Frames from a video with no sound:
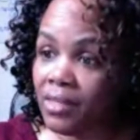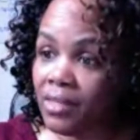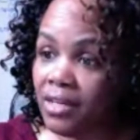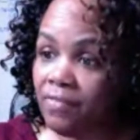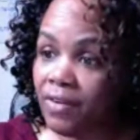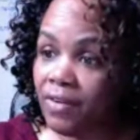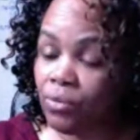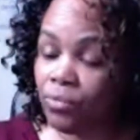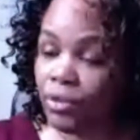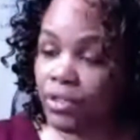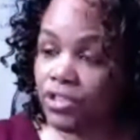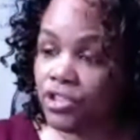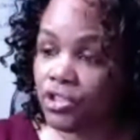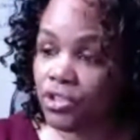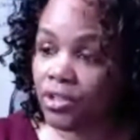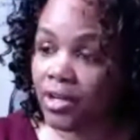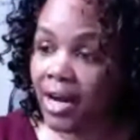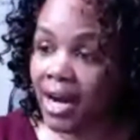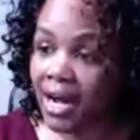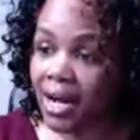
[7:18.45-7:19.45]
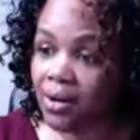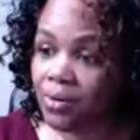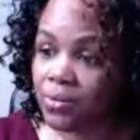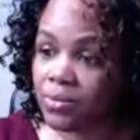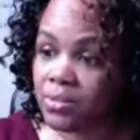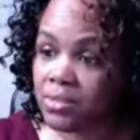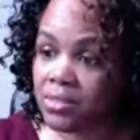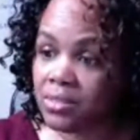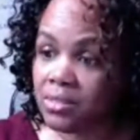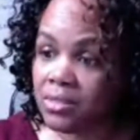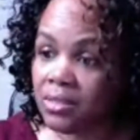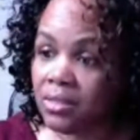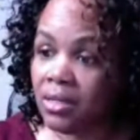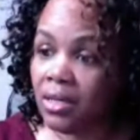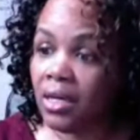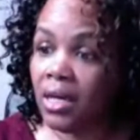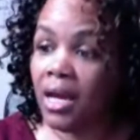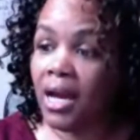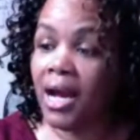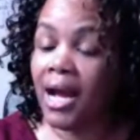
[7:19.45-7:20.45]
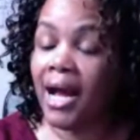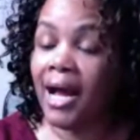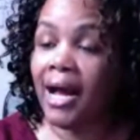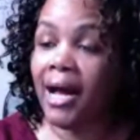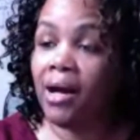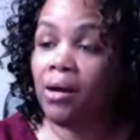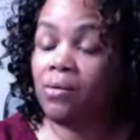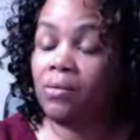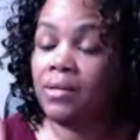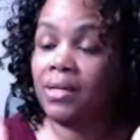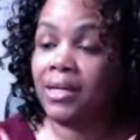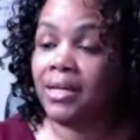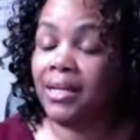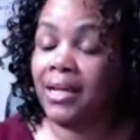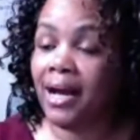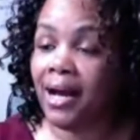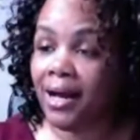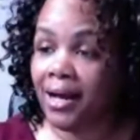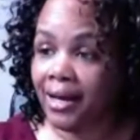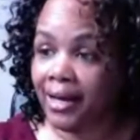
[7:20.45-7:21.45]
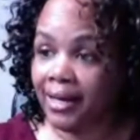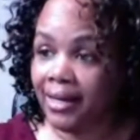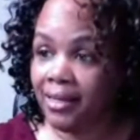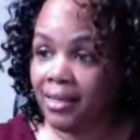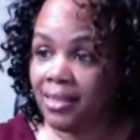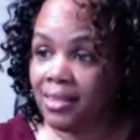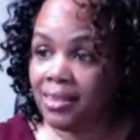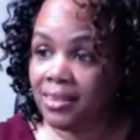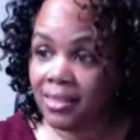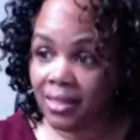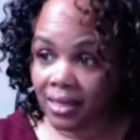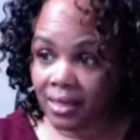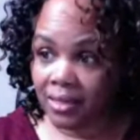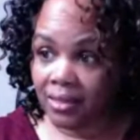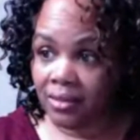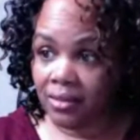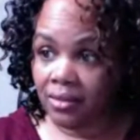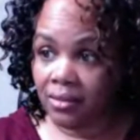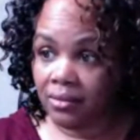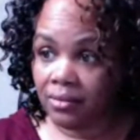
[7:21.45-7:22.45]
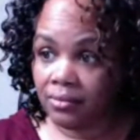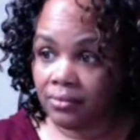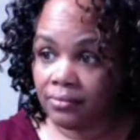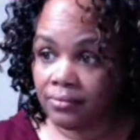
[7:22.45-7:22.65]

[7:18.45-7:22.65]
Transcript: if I rent your house, how can I then,